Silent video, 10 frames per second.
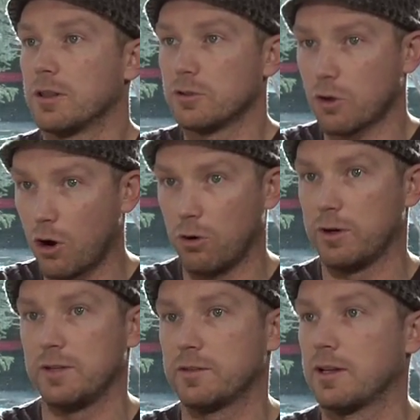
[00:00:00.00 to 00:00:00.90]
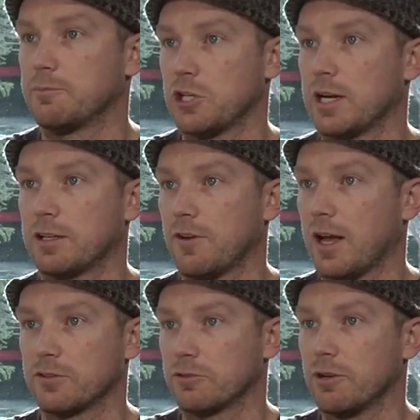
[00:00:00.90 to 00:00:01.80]
There's always an objective
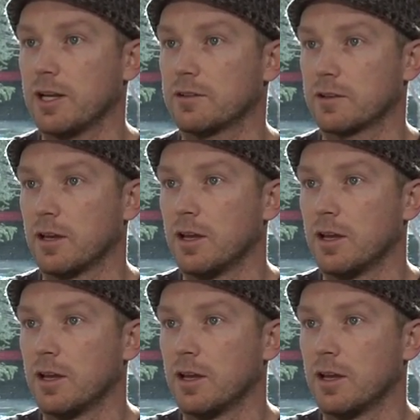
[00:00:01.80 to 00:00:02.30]
hazard risk.